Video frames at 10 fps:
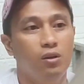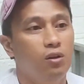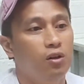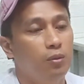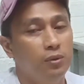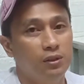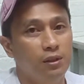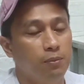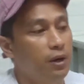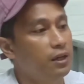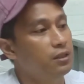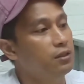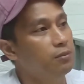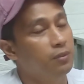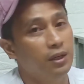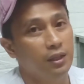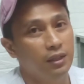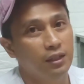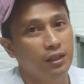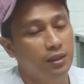almost the price of
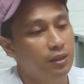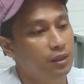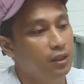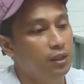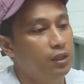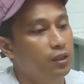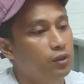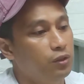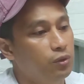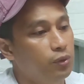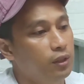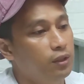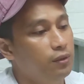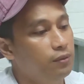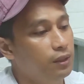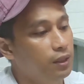my 12